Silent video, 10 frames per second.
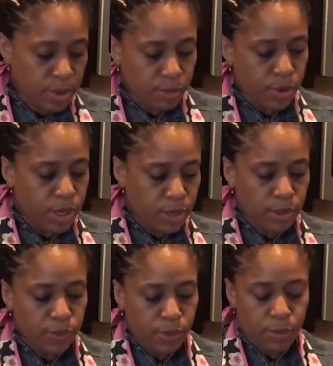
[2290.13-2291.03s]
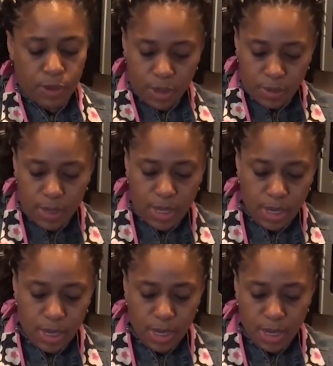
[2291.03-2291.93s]
going to blend pretty good. So I'm going to go
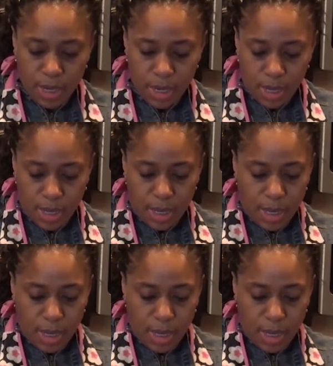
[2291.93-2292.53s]
ahead and